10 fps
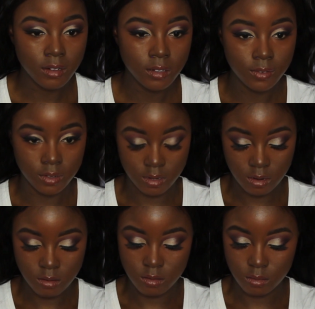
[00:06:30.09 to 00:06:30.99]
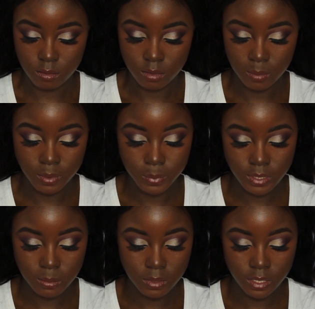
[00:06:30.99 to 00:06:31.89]
I don't even know. Let me
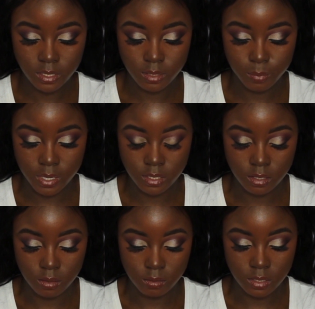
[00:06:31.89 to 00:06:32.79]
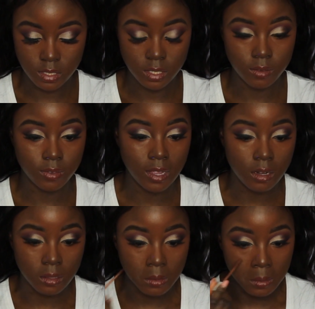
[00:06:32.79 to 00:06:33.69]
put some of the espresso and see if
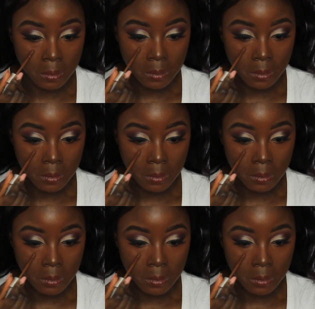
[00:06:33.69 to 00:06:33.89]
that'll